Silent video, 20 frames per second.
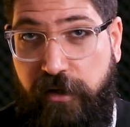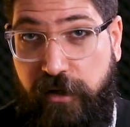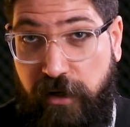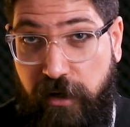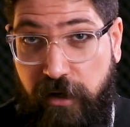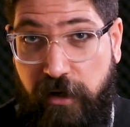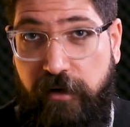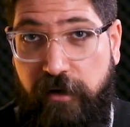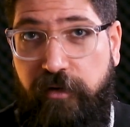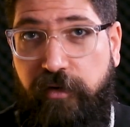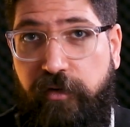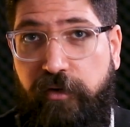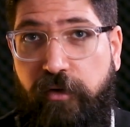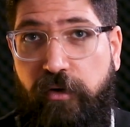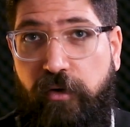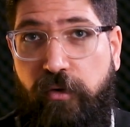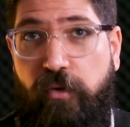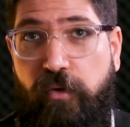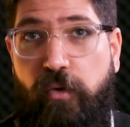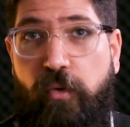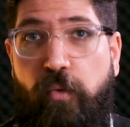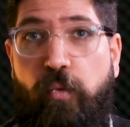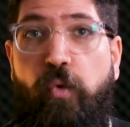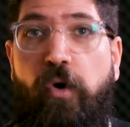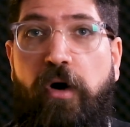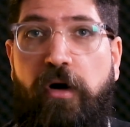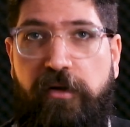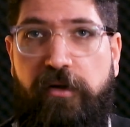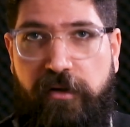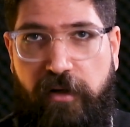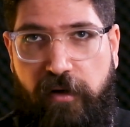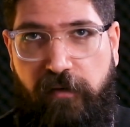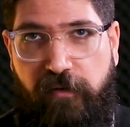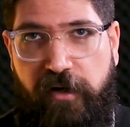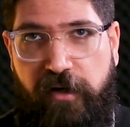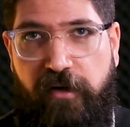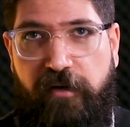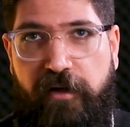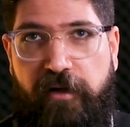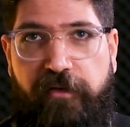Kurds who want a
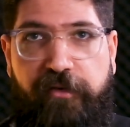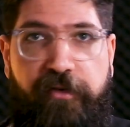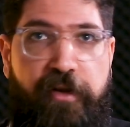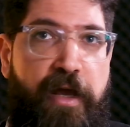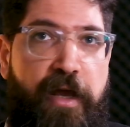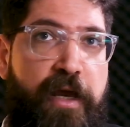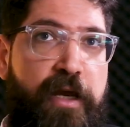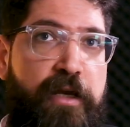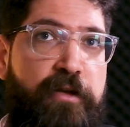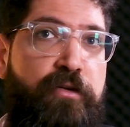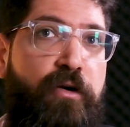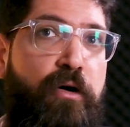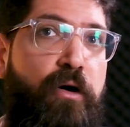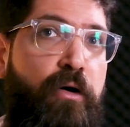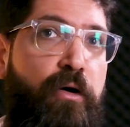federal state,